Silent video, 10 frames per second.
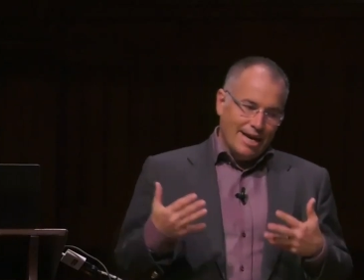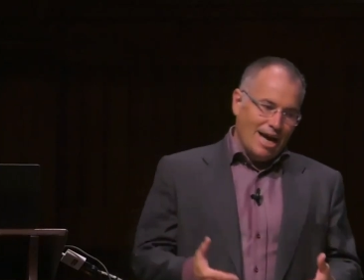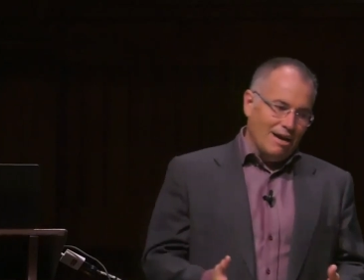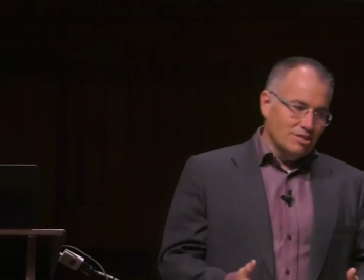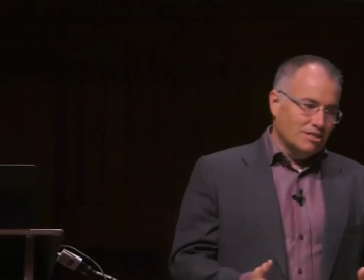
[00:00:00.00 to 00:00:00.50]

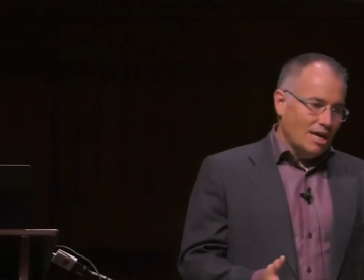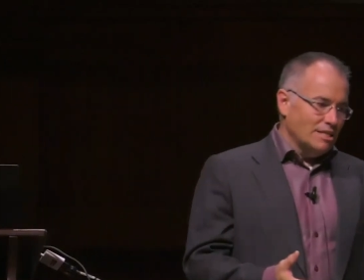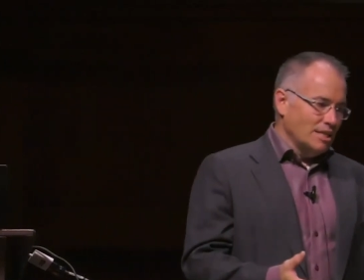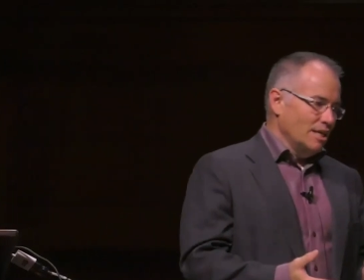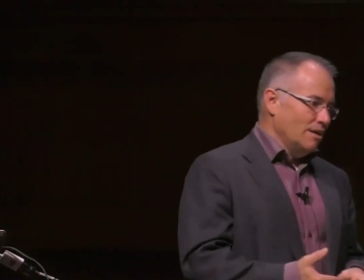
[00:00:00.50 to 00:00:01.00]
I had this
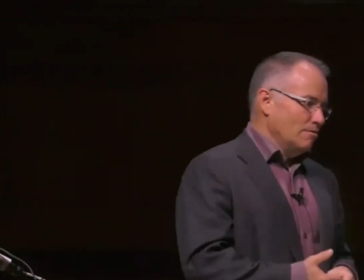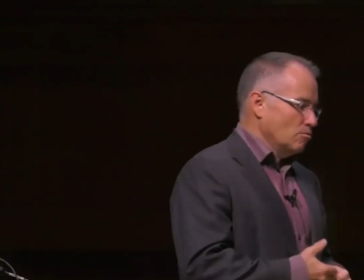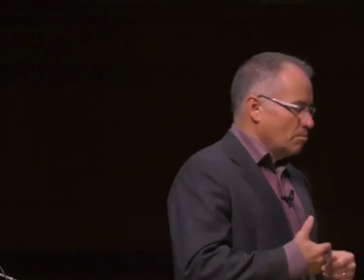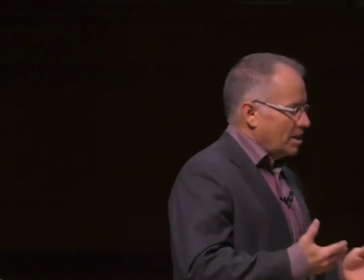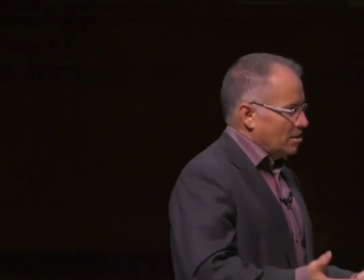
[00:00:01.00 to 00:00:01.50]
idea,
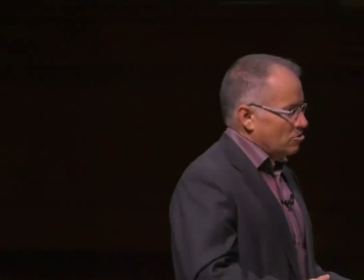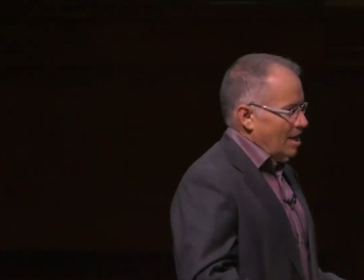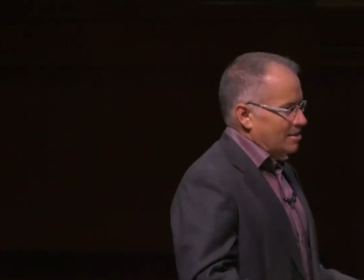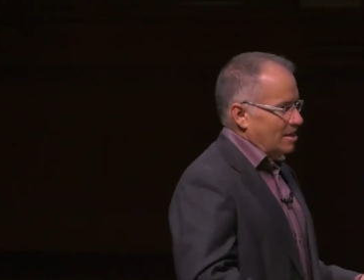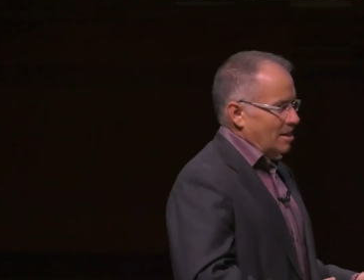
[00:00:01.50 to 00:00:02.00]
we'll pick on
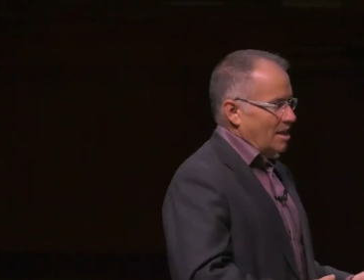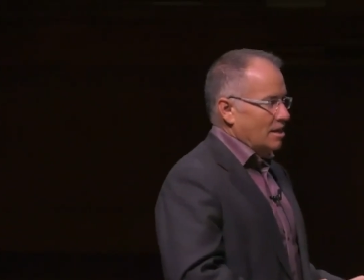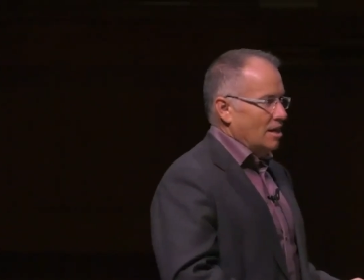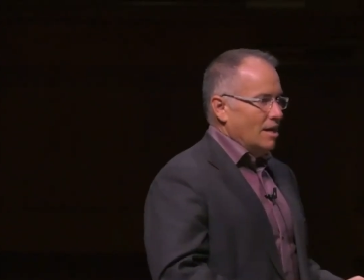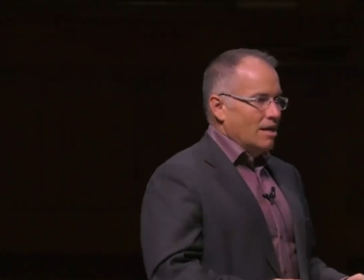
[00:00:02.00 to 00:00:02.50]
transit
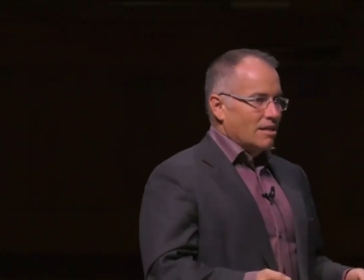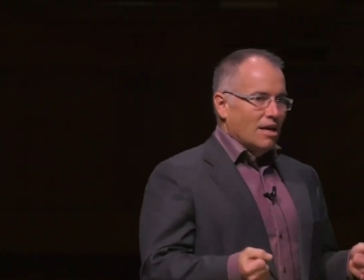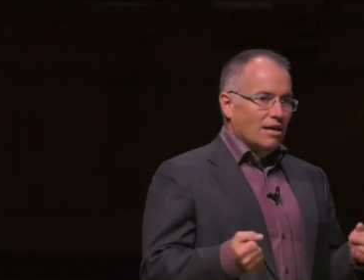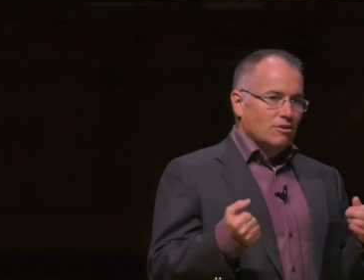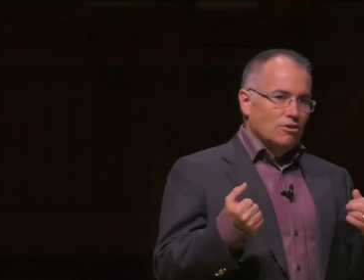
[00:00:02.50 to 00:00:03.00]
again,
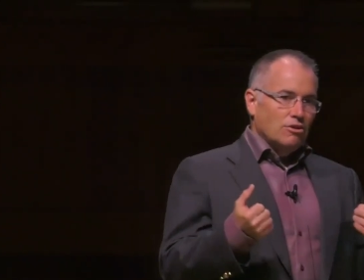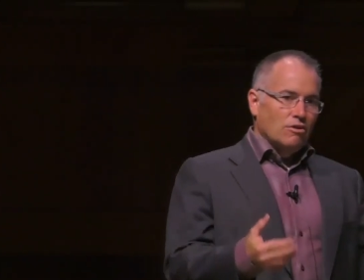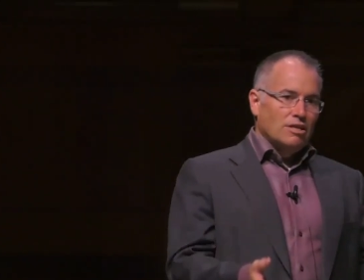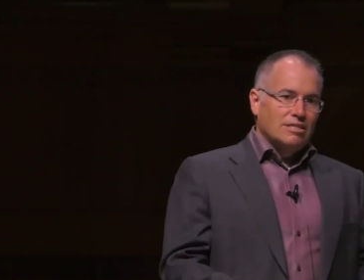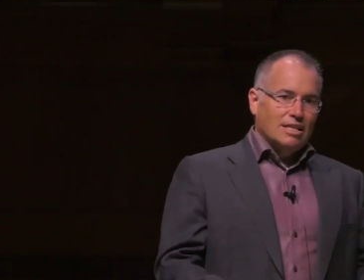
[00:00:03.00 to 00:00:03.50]
that you
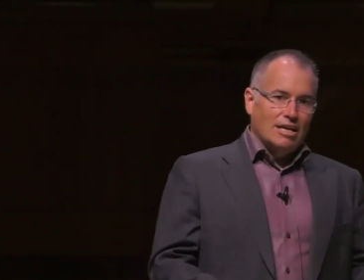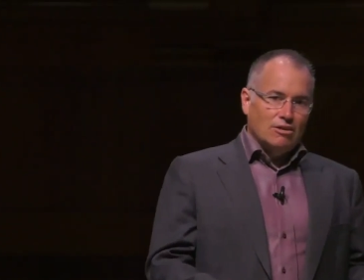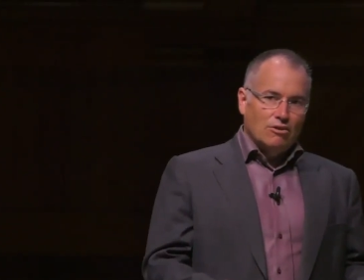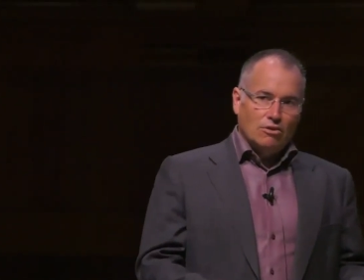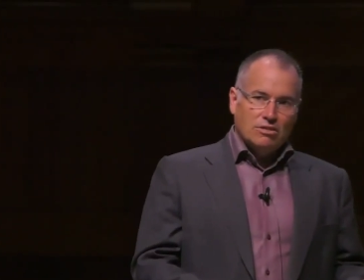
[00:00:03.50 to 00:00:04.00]
don't need to get
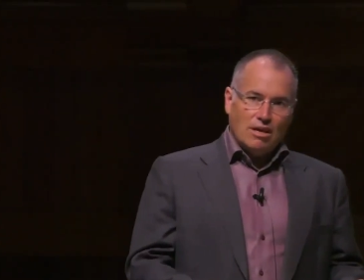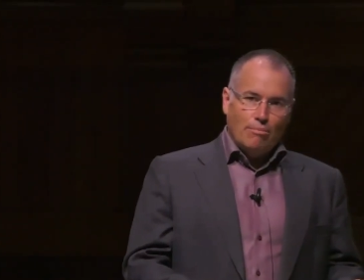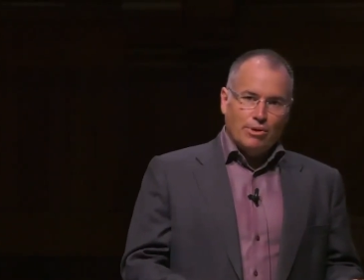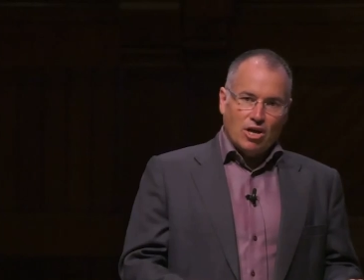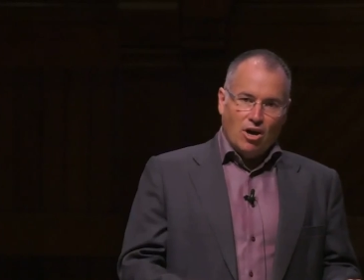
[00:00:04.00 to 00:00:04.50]
your own
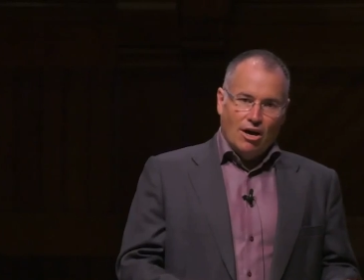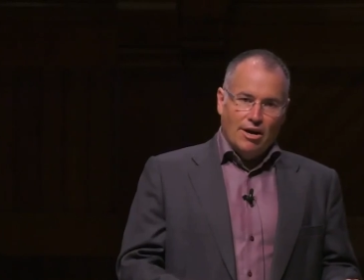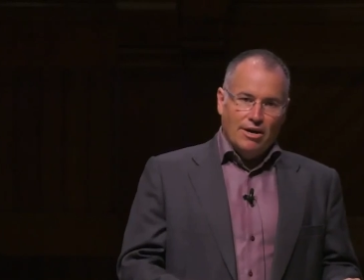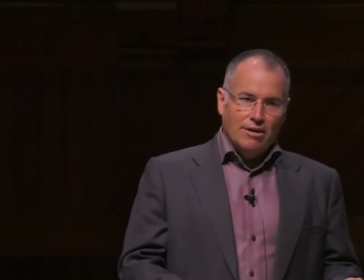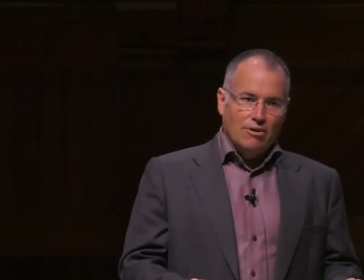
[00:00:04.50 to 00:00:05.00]
separate
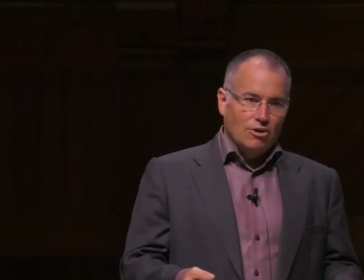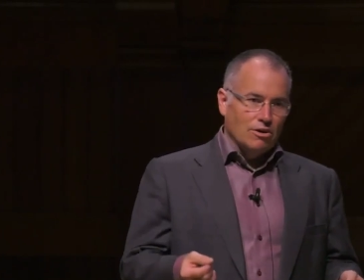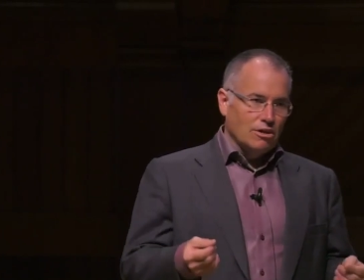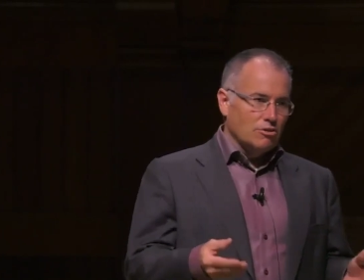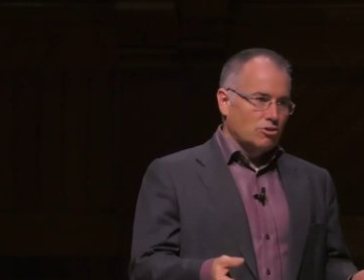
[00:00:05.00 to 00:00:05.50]
card or
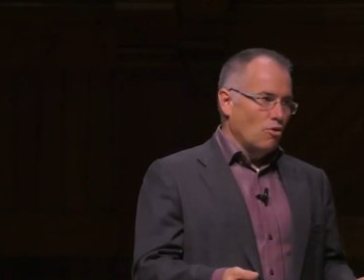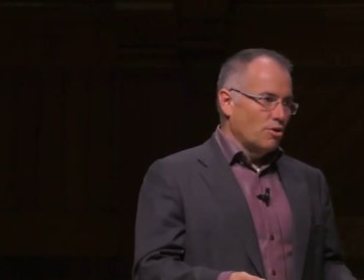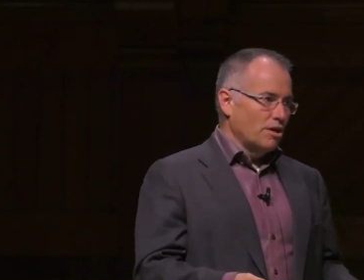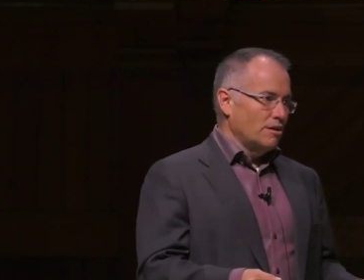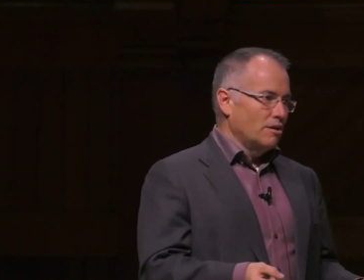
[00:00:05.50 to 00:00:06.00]
your little
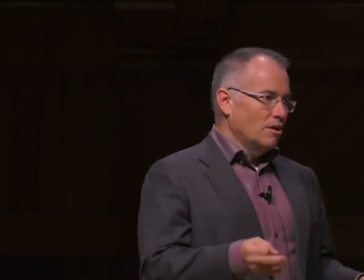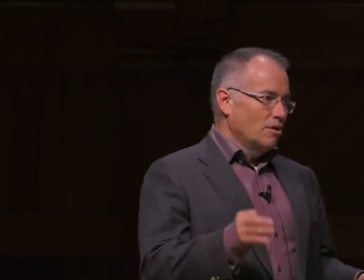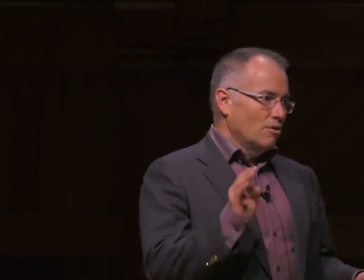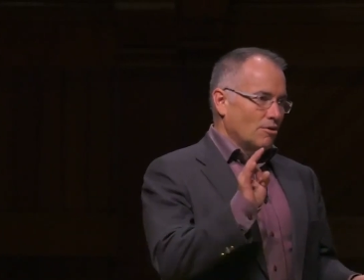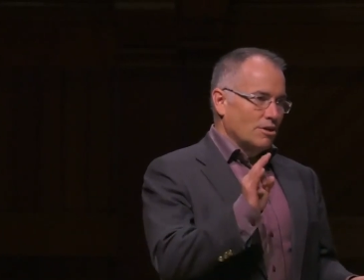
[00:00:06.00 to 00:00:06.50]
token,
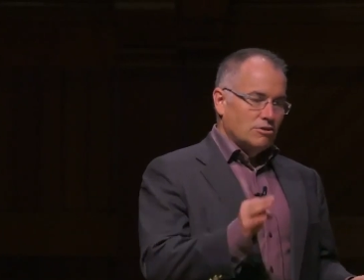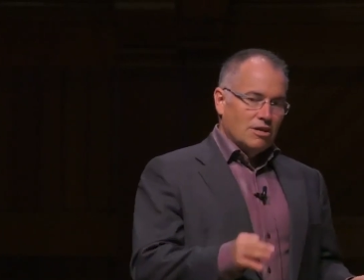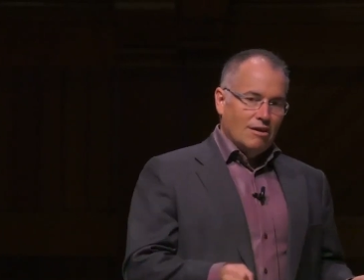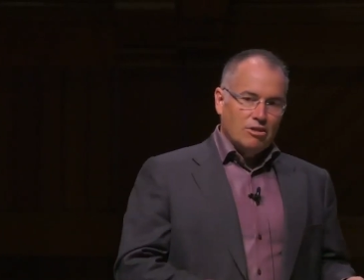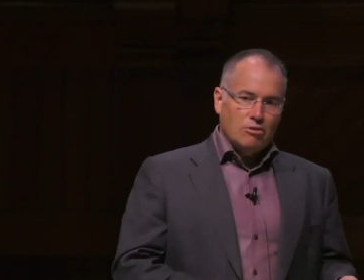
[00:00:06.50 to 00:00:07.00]
or they used
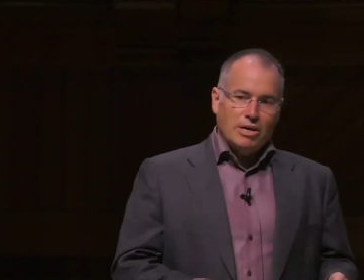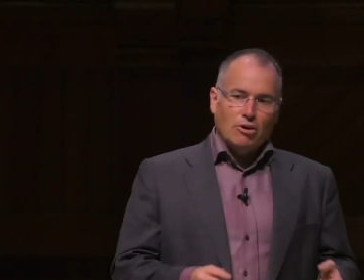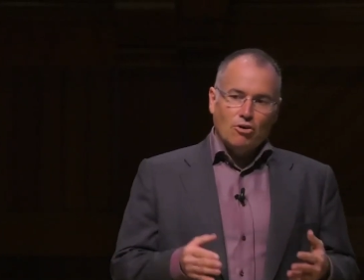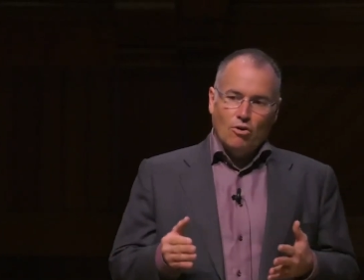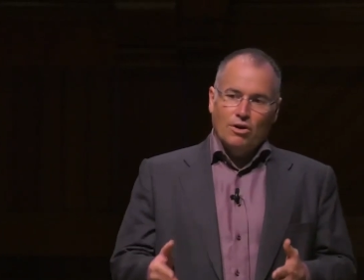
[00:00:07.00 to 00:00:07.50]
to have little
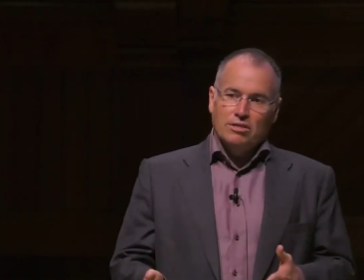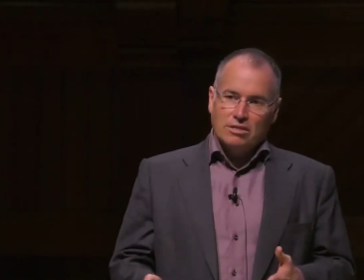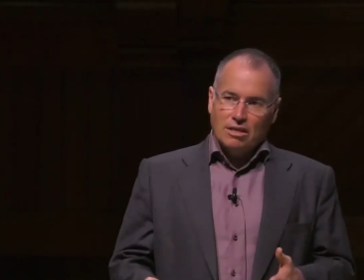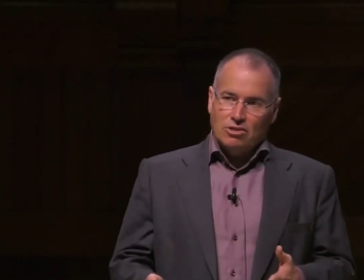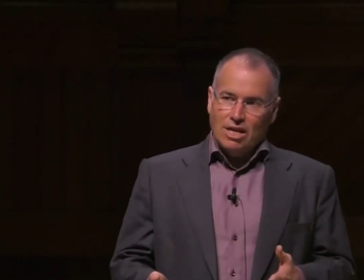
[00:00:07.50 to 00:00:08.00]
metal
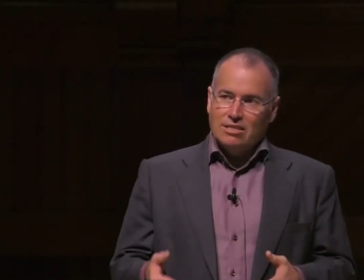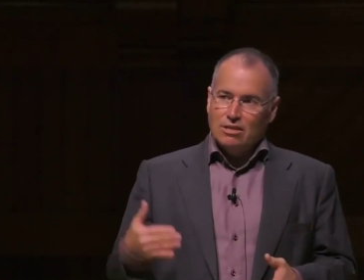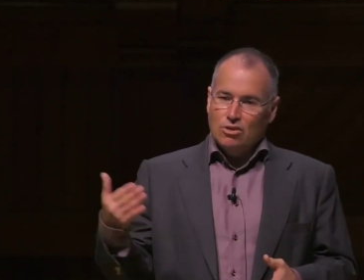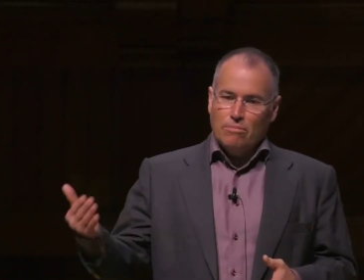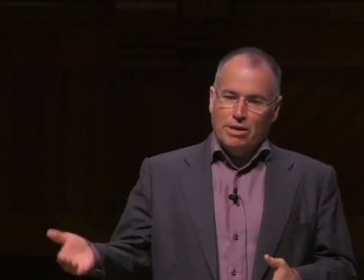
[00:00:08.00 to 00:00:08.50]
coins on
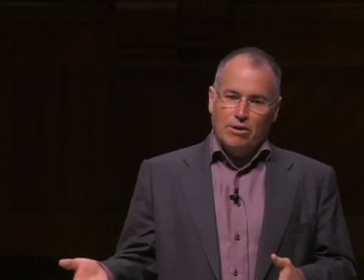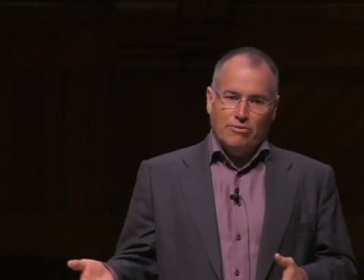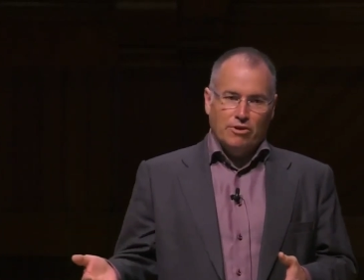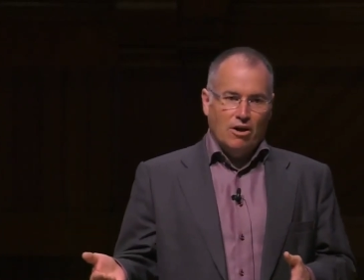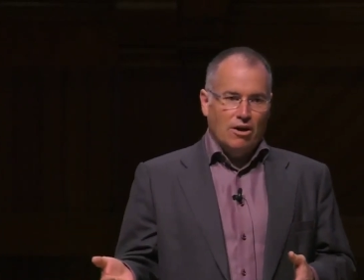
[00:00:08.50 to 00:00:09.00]
transit, you can pay
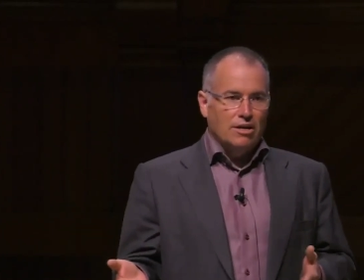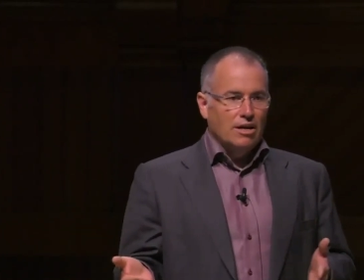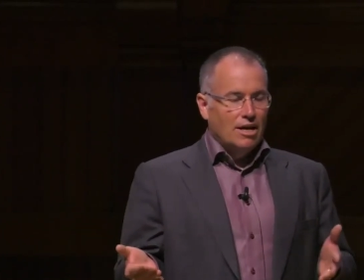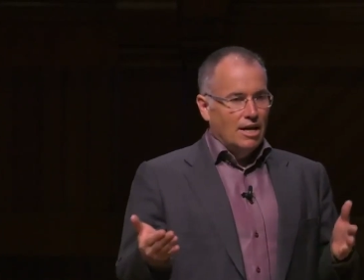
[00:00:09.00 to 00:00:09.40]
with a card.